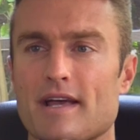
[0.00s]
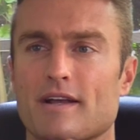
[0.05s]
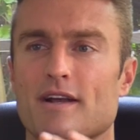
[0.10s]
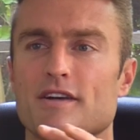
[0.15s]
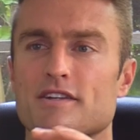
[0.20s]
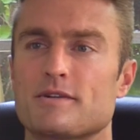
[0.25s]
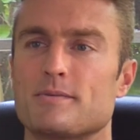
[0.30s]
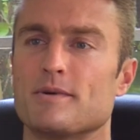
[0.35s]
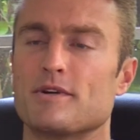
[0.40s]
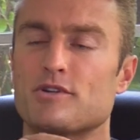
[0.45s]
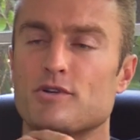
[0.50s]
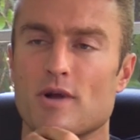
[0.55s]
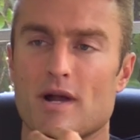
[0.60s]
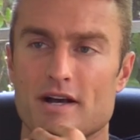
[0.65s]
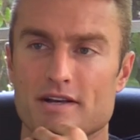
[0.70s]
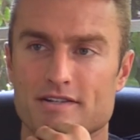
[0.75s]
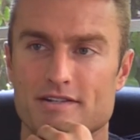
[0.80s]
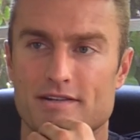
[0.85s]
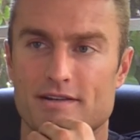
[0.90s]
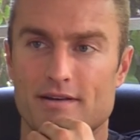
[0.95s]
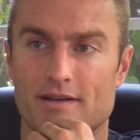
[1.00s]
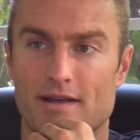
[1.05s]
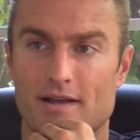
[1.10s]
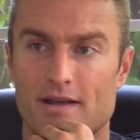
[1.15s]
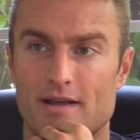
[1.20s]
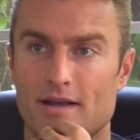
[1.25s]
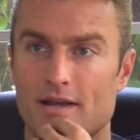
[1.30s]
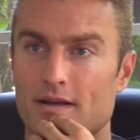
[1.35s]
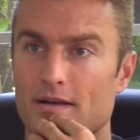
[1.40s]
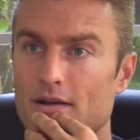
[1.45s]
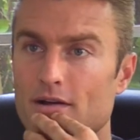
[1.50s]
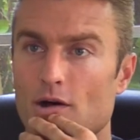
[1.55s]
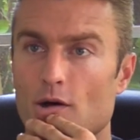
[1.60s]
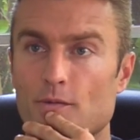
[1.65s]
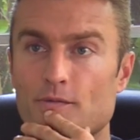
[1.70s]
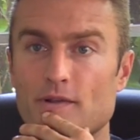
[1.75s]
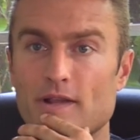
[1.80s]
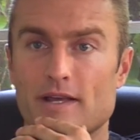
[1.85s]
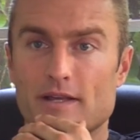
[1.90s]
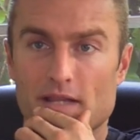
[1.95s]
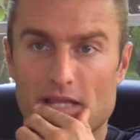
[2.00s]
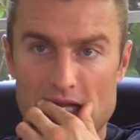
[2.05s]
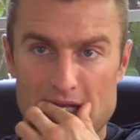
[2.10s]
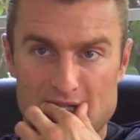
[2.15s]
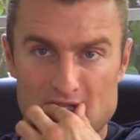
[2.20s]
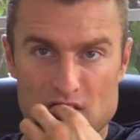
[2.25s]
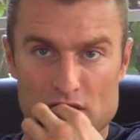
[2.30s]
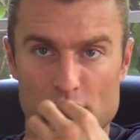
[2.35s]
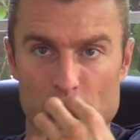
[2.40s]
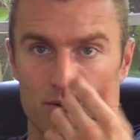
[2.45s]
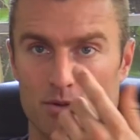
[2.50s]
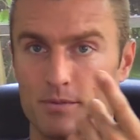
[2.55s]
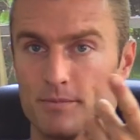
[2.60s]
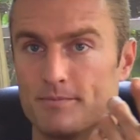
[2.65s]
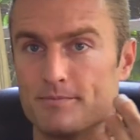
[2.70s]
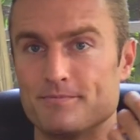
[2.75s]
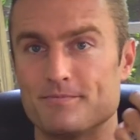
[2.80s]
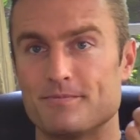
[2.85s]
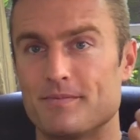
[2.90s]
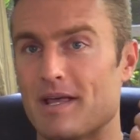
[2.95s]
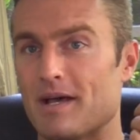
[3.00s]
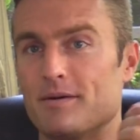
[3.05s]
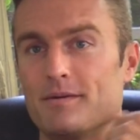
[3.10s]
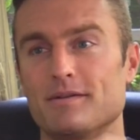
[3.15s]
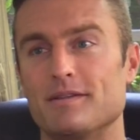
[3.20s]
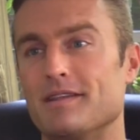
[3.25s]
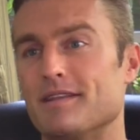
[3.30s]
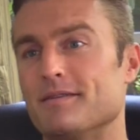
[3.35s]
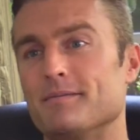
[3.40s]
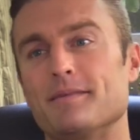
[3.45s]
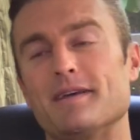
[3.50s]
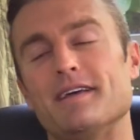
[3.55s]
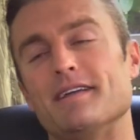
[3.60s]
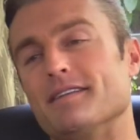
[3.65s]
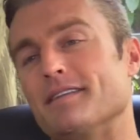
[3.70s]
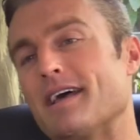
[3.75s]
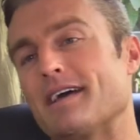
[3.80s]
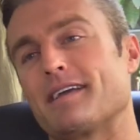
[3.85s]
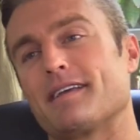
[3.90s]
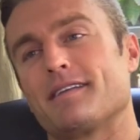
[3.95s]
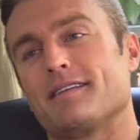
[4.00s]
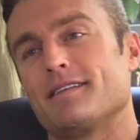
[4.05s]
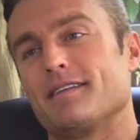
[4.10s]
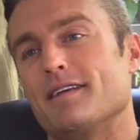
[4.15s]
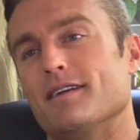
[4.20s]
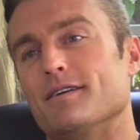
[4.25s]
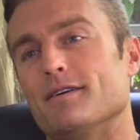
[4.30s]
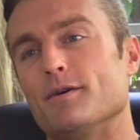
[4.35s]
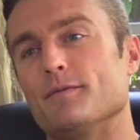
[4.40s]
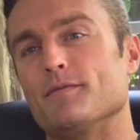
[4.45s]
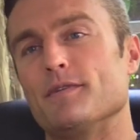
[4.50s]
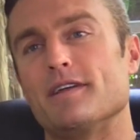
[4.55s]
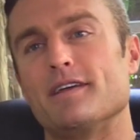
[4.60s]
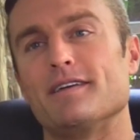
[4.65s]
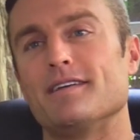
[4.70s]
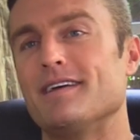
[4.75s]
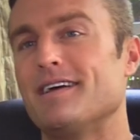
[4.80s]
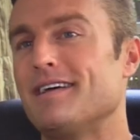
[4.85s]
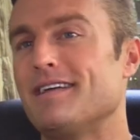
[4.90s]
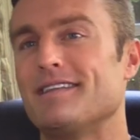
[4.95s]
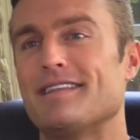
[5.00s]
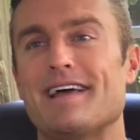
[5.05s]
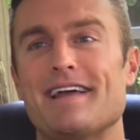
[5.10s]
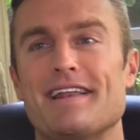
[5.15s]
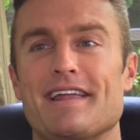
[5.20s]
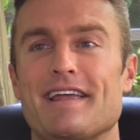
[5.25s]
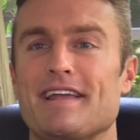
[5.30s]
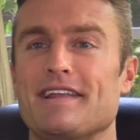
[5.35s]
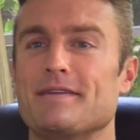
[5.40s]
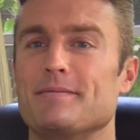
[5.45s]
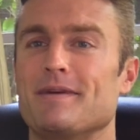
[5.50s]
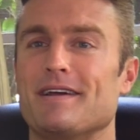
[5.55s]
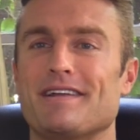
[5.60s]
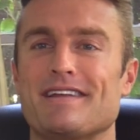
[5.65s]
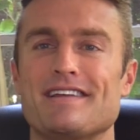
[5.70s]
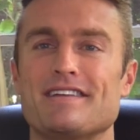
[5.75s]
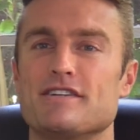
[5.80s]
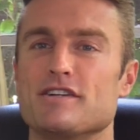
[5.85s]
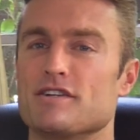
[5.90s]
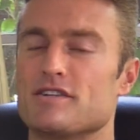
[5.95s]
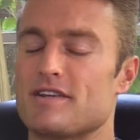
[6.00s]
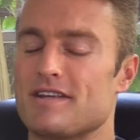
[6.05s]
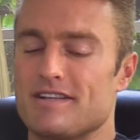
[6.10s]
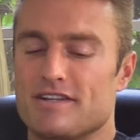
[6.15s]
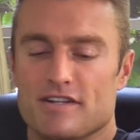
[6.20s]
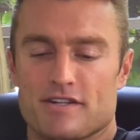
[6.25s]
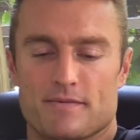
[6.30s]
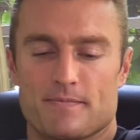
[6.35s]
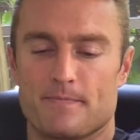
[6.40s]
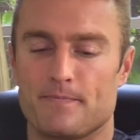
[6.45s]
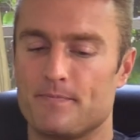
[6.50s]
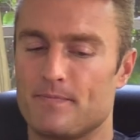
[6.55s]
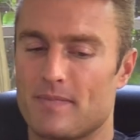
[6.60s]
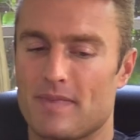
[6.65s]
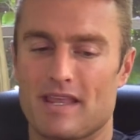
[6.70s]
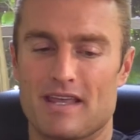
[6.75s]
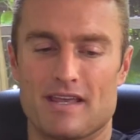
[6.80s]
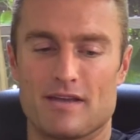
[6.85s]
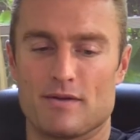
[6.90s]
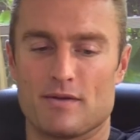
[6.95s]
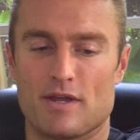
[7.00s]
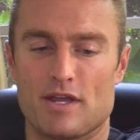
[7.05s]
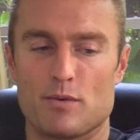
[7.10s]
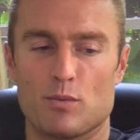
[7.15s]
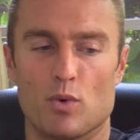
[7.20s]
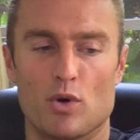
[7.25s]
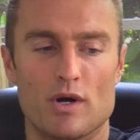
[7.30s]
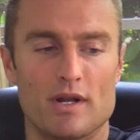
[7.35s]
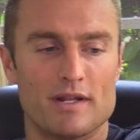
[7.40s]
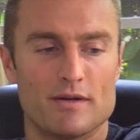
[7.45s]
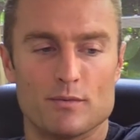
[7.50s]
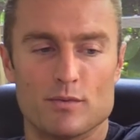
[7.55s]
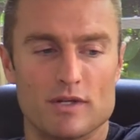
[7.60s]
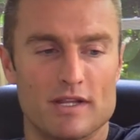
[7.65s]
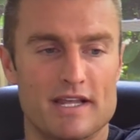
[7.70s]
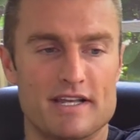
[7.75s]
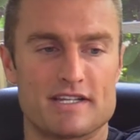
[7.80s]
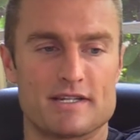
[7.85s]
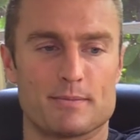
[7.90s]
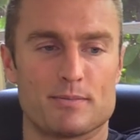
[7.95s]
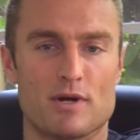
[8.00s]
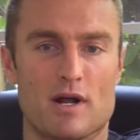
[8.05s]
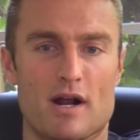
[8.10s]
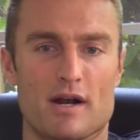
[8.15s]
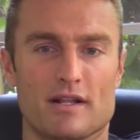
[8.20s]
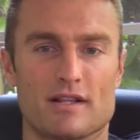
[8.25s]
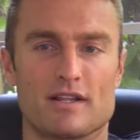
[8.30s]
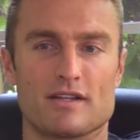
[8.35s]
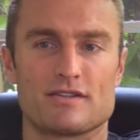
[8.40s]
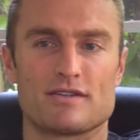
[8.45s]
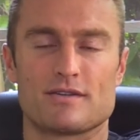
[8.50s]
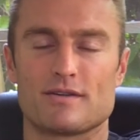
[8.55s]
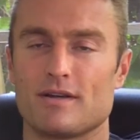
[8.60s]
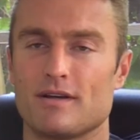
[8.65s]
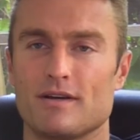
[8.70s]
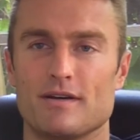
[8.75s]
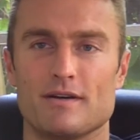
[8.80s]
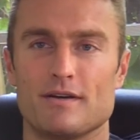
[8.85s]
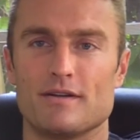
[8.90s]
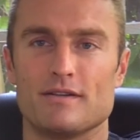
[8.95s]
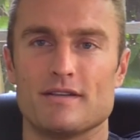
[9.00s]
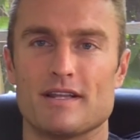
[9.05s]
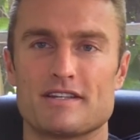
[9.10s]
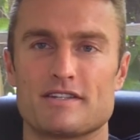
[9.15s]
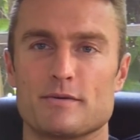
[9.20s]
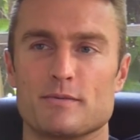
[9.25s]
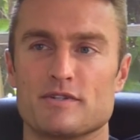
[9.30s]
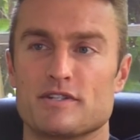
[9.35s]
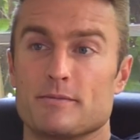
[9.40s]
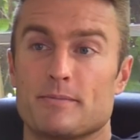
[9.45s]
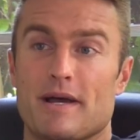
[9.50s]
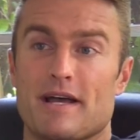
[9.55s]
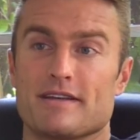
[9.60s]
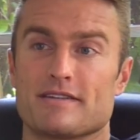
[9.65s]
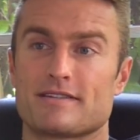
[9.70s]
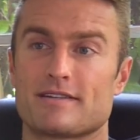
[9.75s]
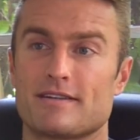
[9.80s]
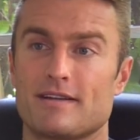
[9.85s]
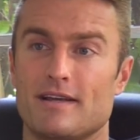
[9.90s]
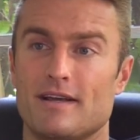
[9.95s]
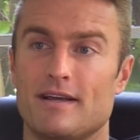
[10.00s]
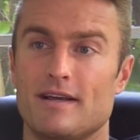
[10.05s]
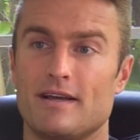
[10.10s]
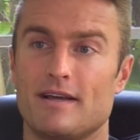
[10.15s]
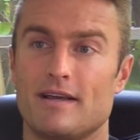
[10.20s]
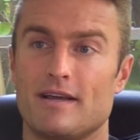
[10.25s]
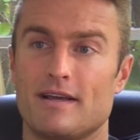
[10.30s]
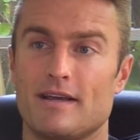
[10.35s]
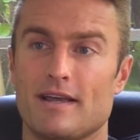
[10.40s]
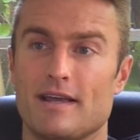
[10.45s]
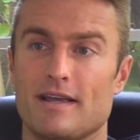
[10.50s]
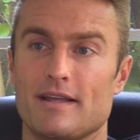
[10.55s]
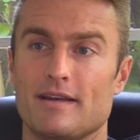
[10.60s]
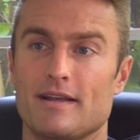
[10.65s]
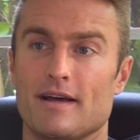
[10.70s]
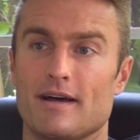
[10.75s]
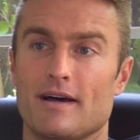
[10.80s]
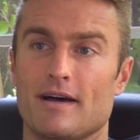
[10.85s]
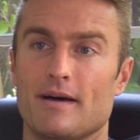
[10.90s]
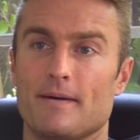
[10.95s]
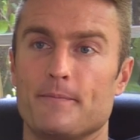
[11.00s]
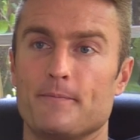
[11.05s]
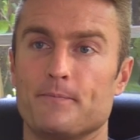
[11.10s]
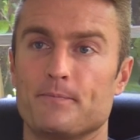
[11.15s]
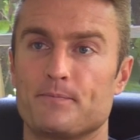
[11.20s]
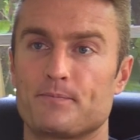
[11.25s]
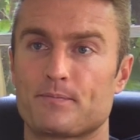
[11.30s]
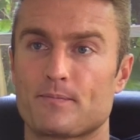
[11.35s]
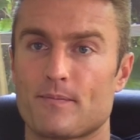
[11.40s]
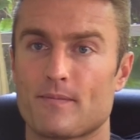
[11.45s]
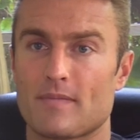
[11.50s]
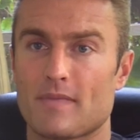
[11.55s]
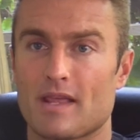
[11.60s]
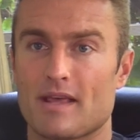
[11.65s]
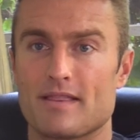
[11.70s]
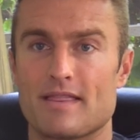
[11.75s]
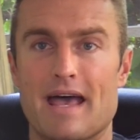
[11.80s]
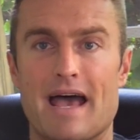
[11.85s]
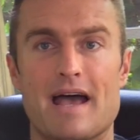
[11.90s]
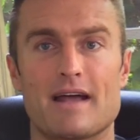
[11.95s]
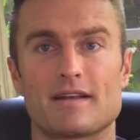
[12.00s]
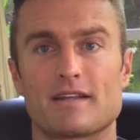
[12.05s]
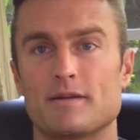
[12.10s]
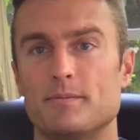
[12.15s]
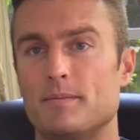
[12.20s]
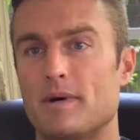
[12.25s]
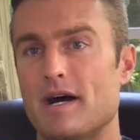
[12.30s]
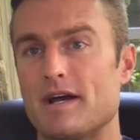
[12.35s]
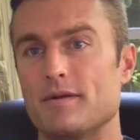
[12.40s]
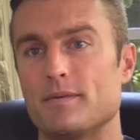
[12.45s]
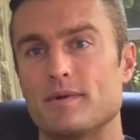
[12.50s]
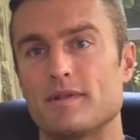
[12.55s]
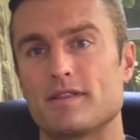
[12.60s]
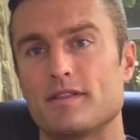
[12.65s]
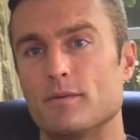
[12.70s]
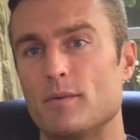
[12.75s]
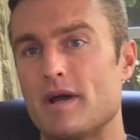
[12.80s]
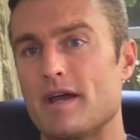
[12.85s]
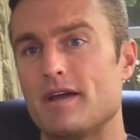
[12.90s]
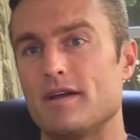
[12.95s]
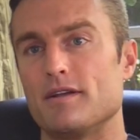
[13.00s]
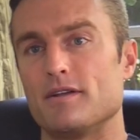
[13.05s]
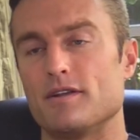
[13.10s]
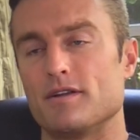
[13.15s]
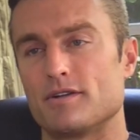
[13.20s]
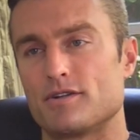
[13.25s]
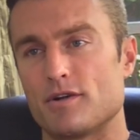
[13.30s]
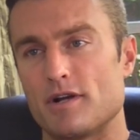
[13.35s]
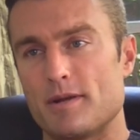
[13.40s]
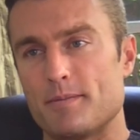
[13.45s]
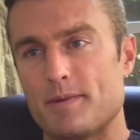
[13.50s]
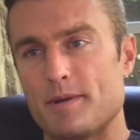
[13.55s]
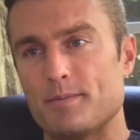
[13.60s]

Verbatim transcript: that customer trust hopefully leads to that, that man that you know hopefully that Andy man he just he just he, he wouldn't release a product uh, unless it was the best and um, that combined with the way you know treating